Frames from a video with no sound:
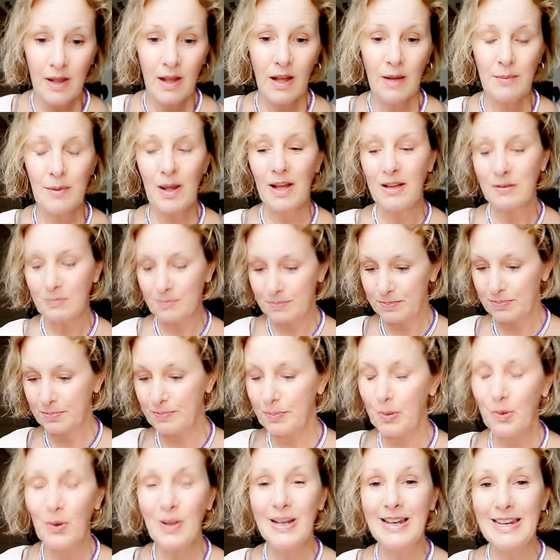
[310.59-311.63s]
I'll
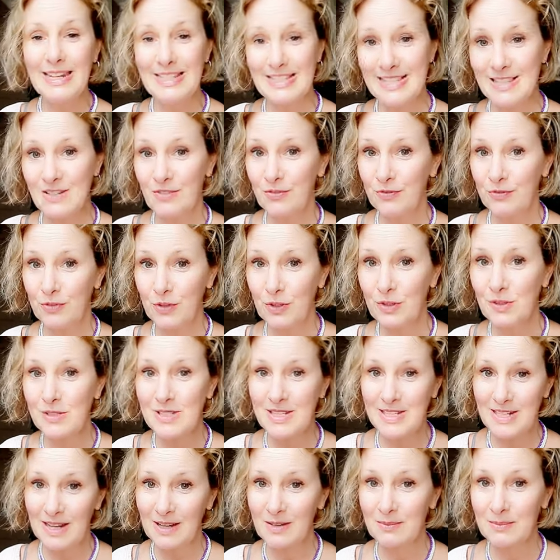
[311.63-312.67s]
put a list of foods
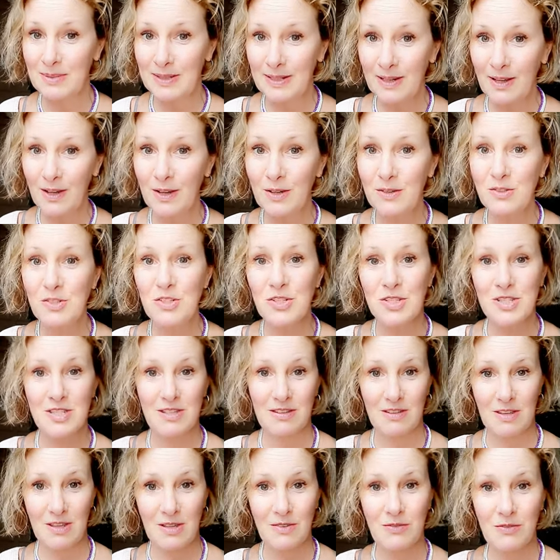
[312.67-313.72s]
down below just so
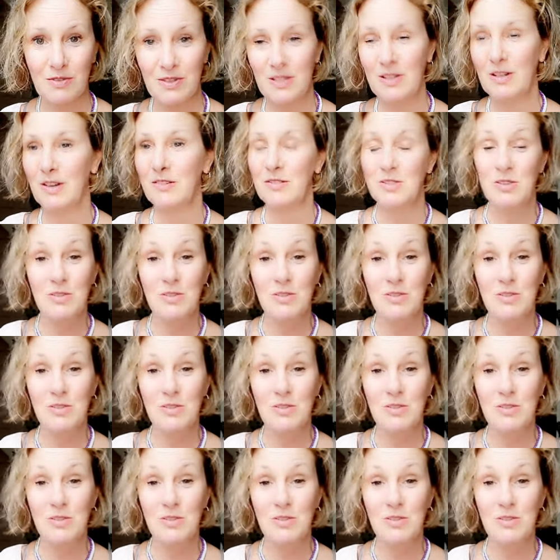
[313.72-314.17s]
that you know